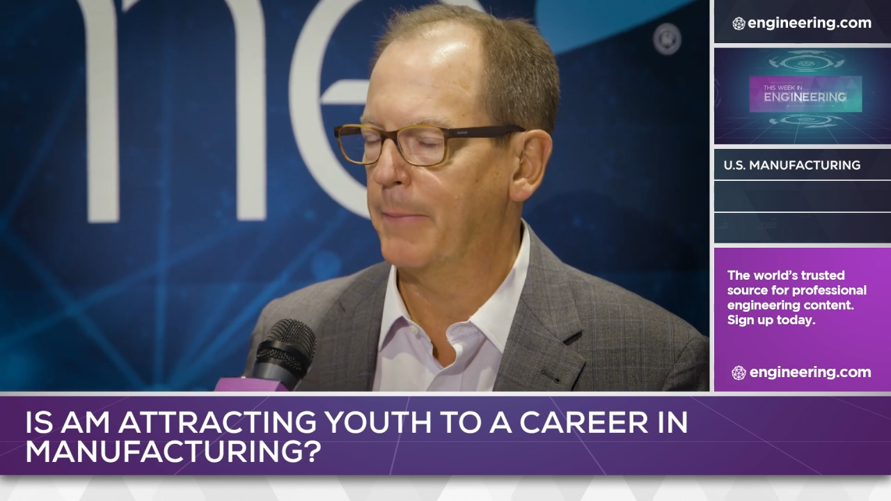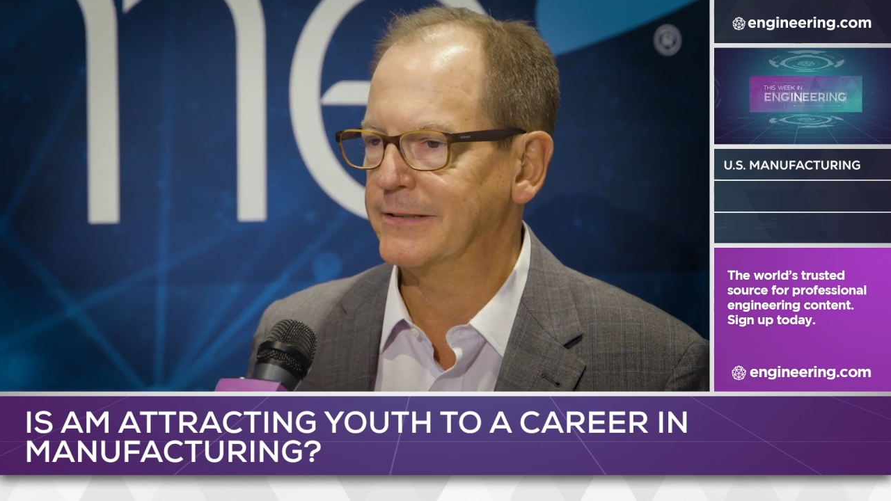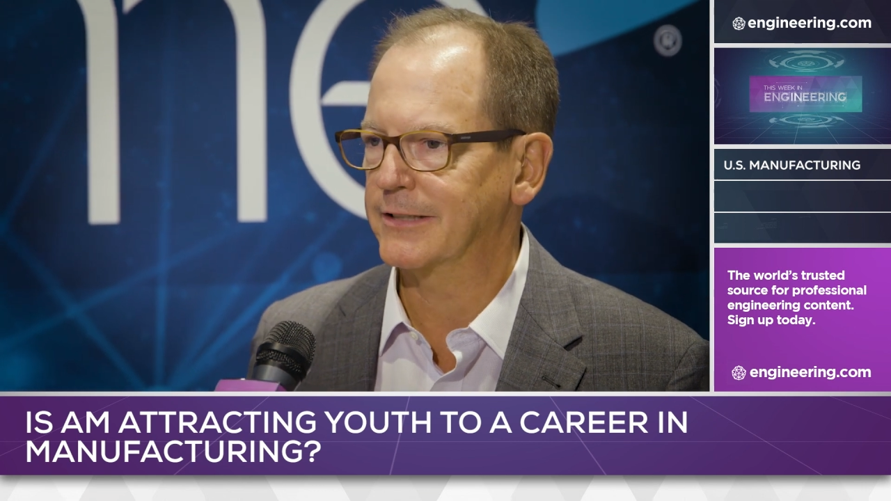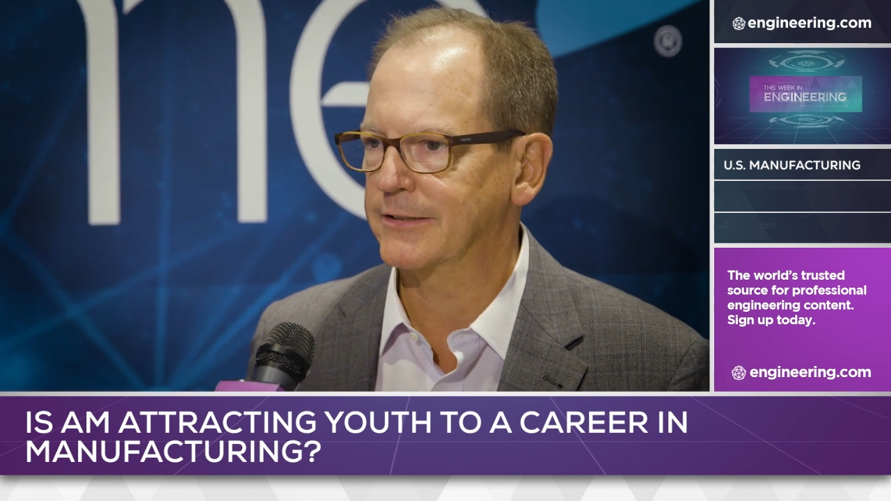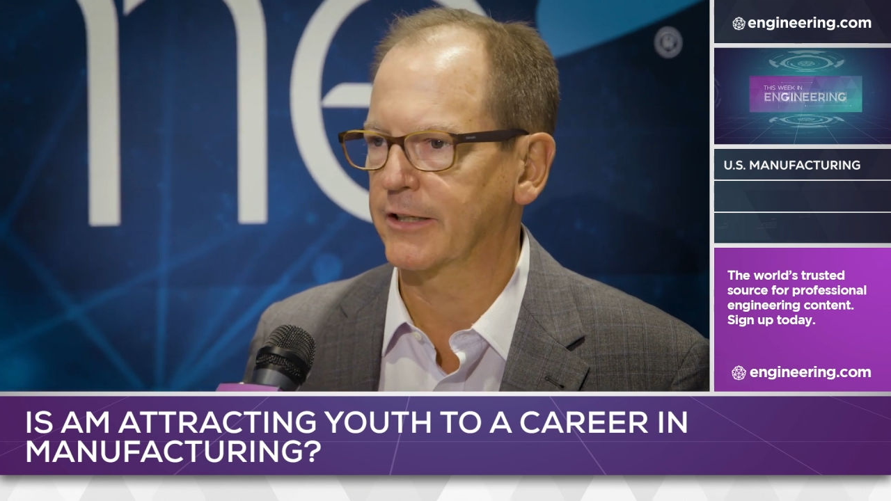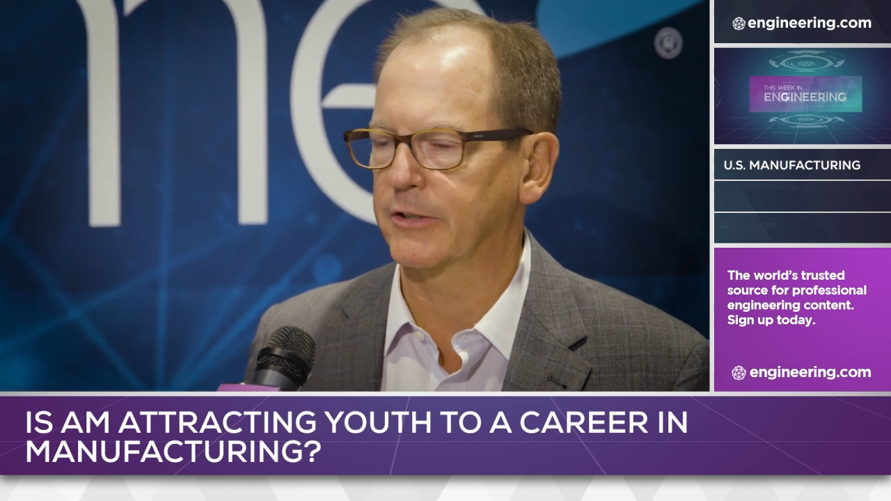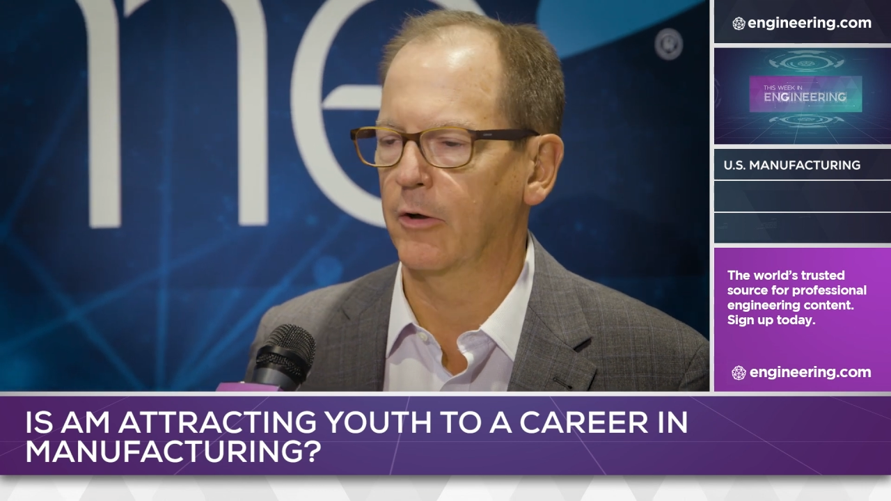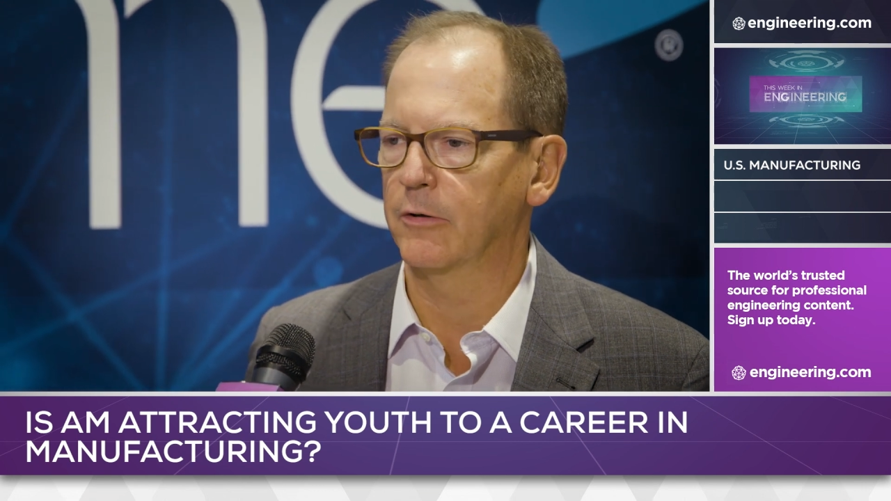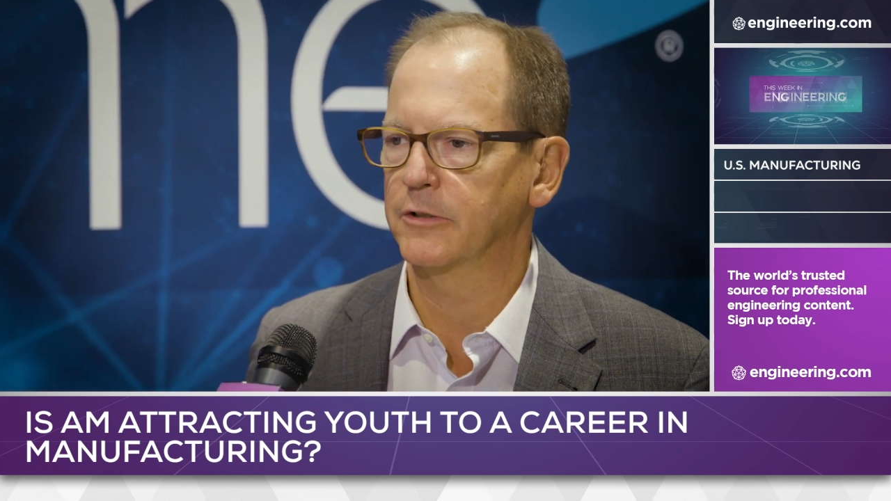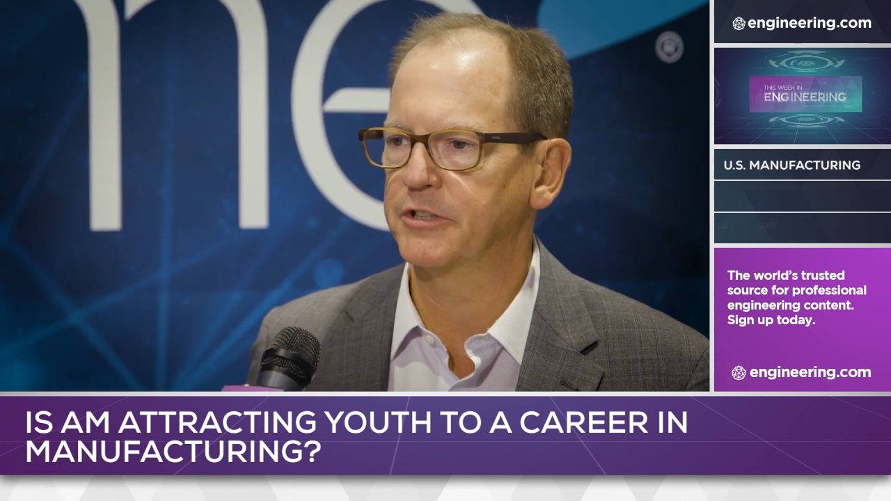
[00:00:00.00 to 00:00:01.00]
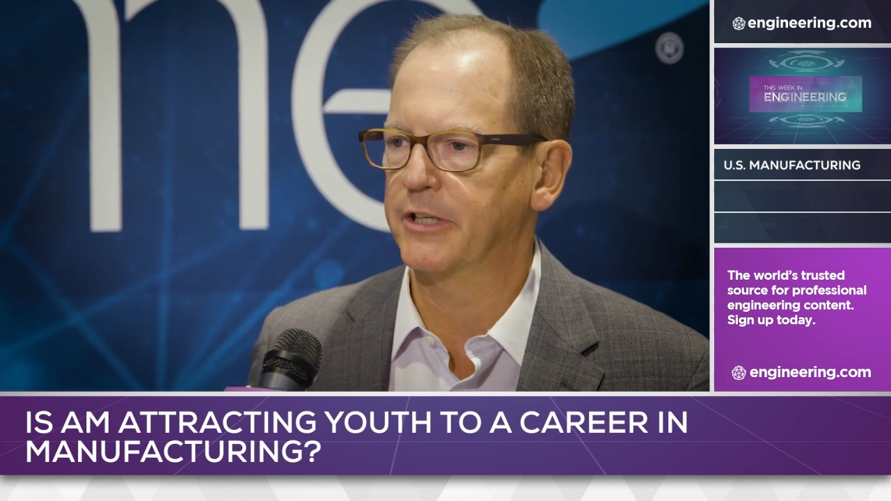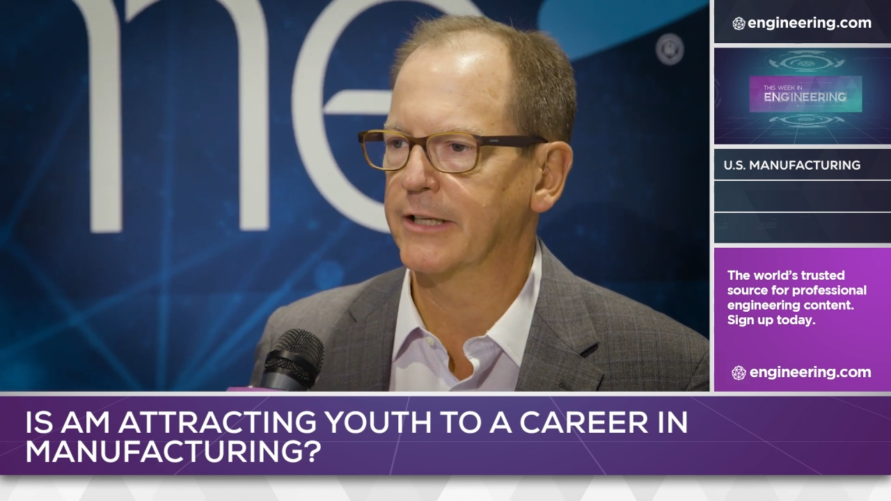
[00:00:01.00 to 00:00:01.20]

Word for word: basic technology,